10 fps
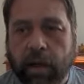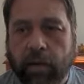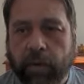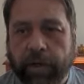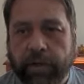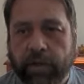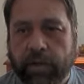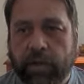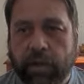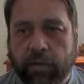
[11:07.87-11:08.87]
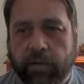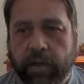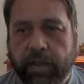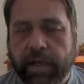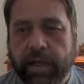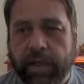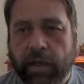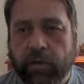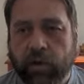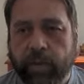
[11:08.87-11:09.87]
by just the 2 or 3
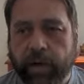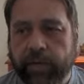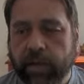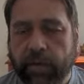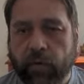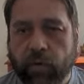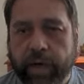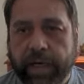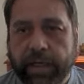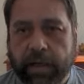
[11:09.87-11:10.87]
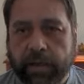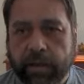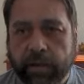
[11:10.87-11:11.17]
stopovers I've already done